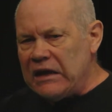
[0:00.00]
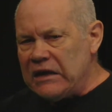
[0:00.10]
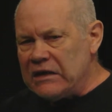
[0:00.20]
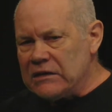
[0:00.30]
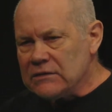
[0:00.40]

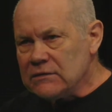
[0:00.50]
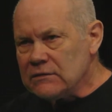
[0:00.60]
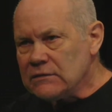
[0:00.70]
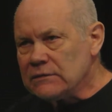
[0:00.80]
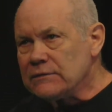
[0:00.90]

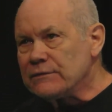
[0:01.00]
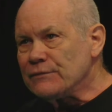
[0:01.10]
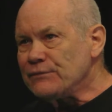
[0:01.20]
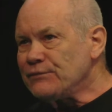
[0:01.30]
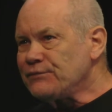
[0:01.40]

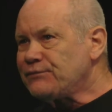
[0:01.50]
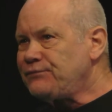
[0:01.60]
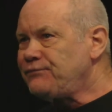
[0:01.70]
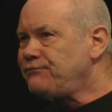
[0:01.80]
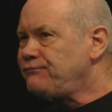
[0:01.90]

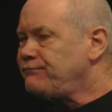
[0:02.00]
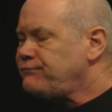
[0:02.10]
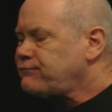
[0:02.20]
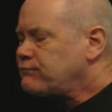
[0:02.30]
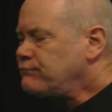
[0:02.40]

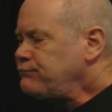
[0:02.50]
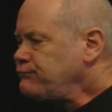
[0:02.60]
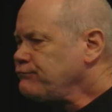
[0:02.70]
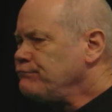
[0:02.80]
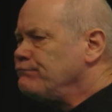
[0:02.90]

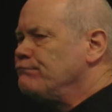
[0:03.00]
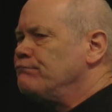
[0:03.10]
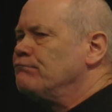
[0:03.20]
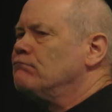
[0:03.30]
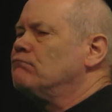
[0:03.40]

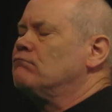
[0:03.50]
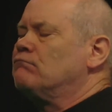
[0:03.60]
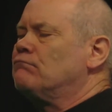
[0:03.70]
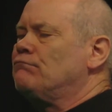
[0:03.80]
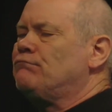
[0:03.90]

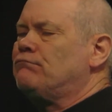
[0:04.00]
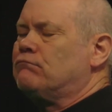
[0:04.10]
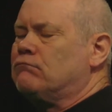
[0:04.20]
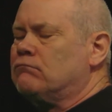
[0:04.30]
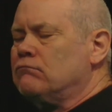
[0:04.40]

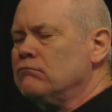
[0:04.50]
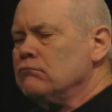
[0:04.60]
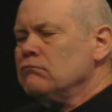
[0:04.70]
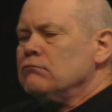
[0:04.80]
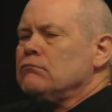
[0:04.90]

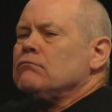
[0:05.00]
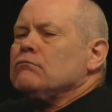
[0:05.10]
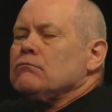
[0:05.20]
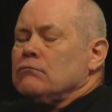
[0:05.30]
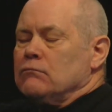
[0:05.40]

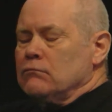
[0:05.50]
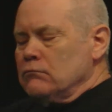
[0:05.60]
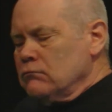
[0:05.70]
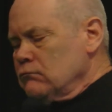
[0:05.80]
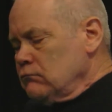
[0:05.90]

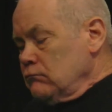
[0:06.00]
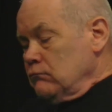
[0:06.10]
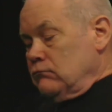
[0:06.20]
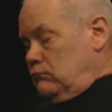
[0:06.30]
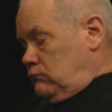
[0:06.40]

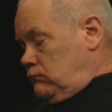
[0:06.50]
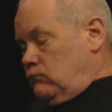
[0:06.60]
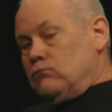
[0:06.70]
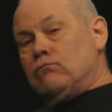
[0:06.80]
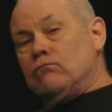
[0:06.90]

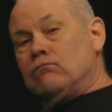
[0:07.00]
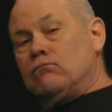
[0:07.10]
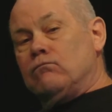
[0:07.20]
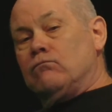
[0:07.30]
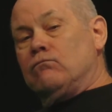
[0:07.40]

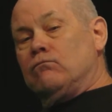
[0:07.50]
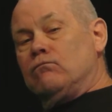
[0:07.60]
(no one is talking)